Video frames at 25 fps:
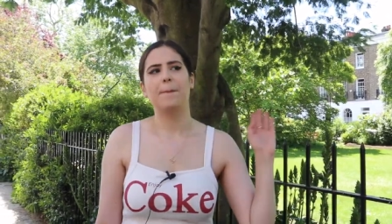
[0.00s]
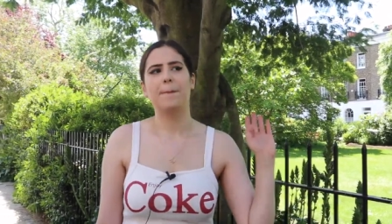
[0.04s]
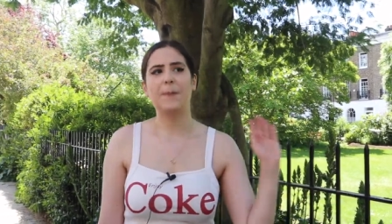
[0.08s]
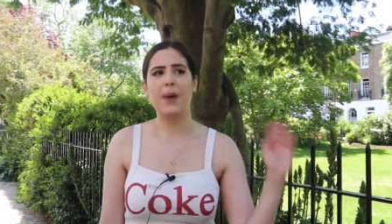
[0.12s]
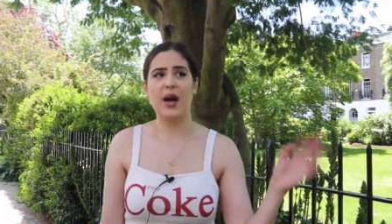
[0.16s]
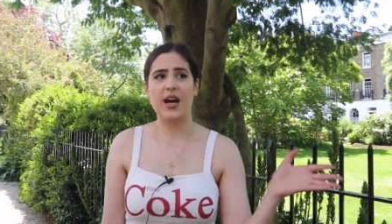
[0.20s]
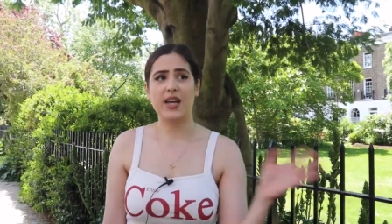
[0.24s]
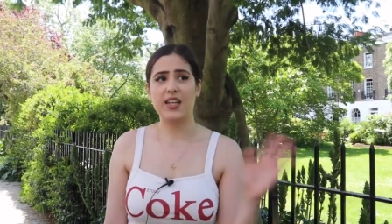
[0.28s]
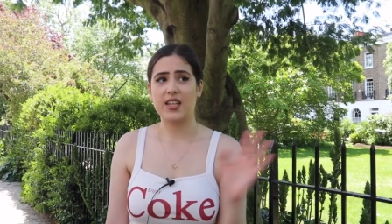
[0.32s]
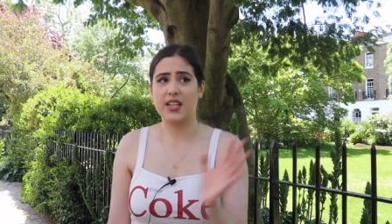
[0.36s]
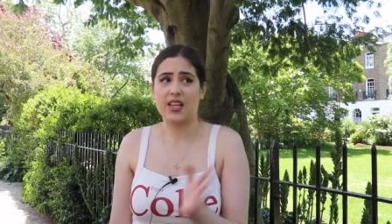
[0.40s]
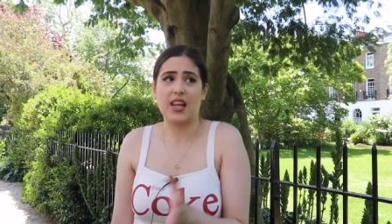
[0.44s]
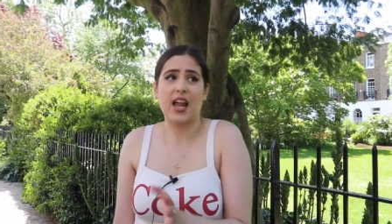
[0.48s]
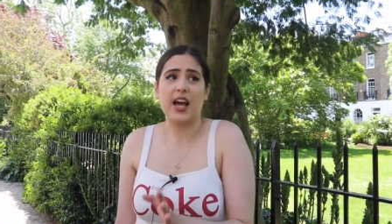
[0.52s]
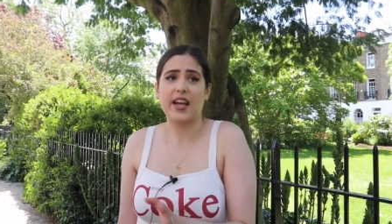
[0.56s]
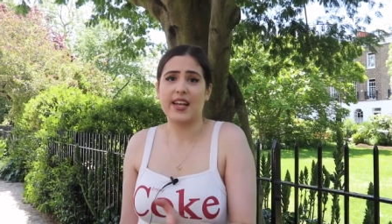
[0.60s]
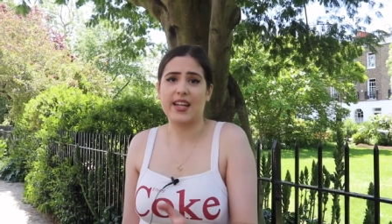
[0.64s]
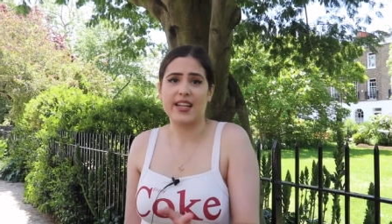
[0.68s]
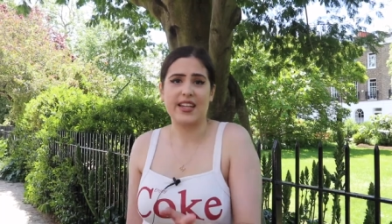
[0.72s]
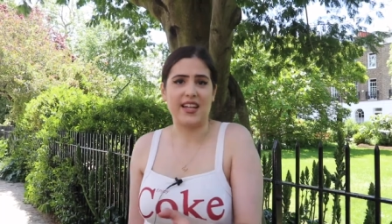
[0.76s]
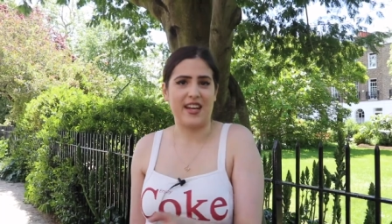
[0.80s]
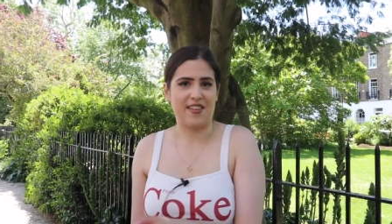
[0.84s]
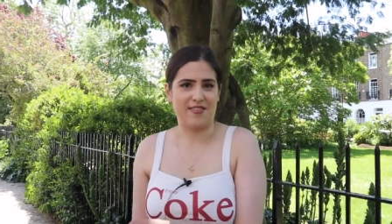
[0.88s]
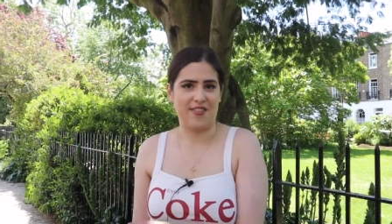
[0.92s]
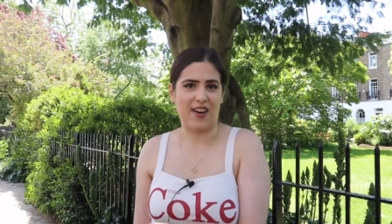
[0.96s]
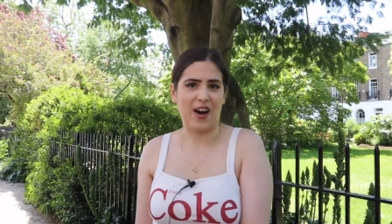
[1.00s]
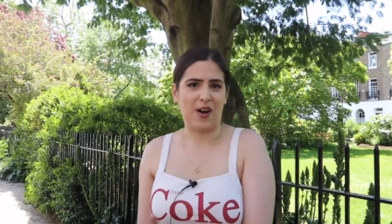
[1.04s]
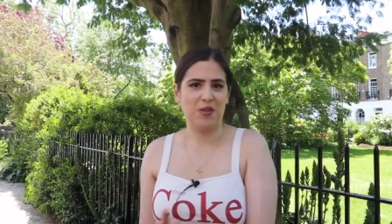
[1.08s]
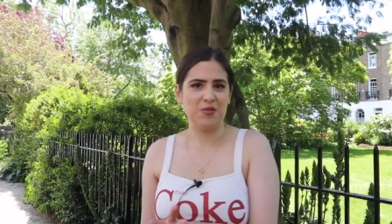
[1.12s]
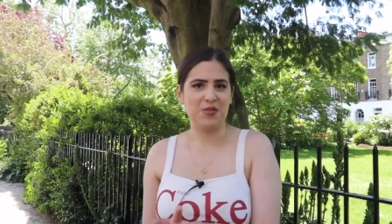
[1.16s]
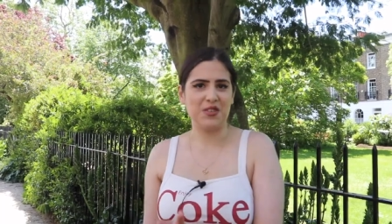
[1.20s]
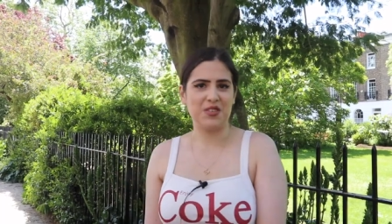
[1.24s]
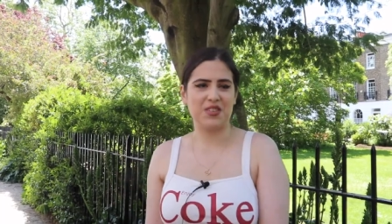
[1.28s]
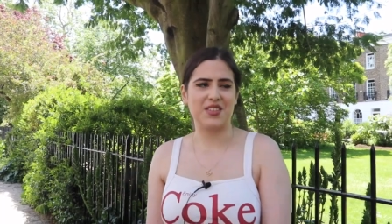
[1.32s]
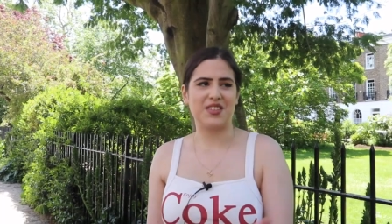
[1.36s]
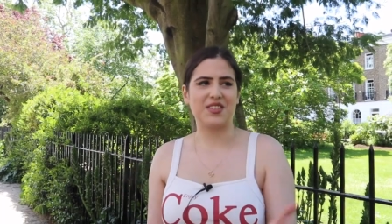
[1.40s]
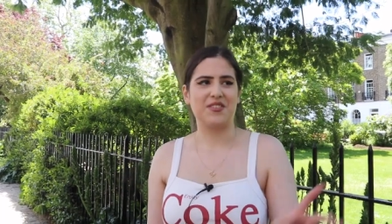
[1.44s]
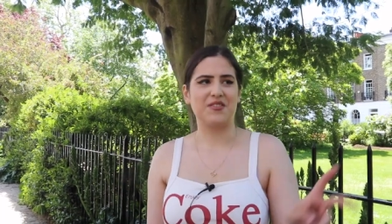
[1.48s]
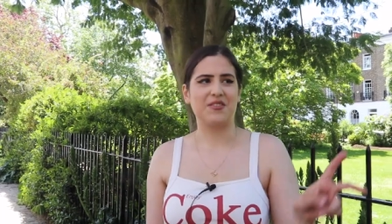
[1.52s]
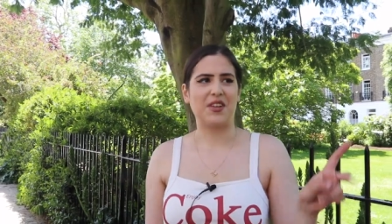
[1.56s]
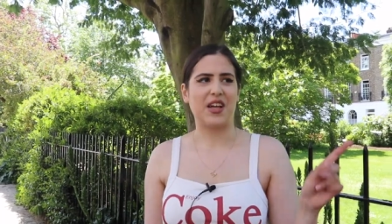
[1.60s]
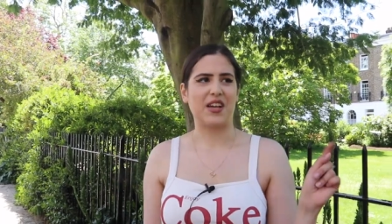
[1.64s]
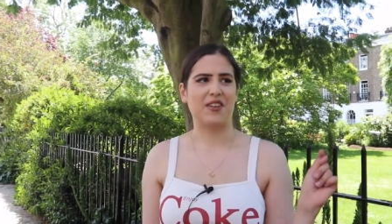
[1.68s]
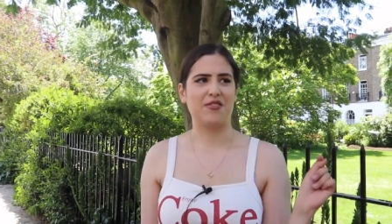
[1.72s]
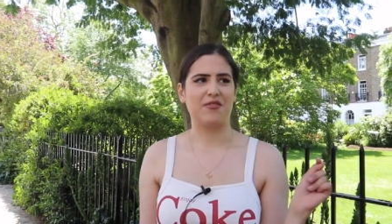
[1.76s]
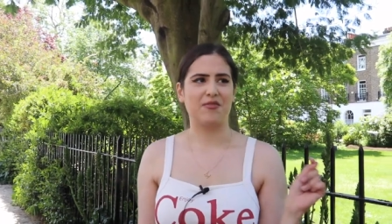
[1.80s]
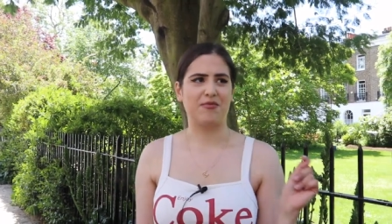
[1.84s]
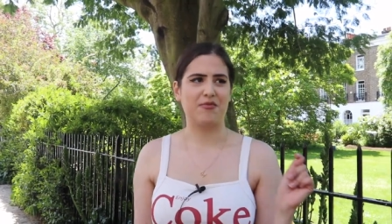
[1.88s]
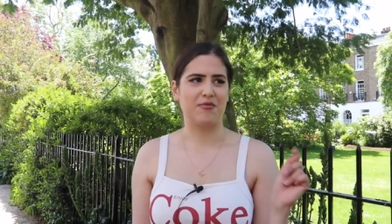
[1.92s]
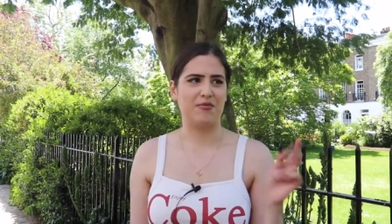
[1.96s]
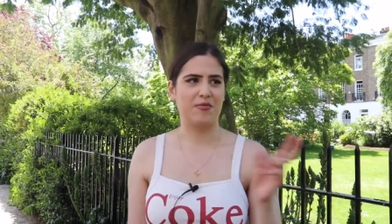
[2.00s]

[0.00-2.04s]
But luckily, I found like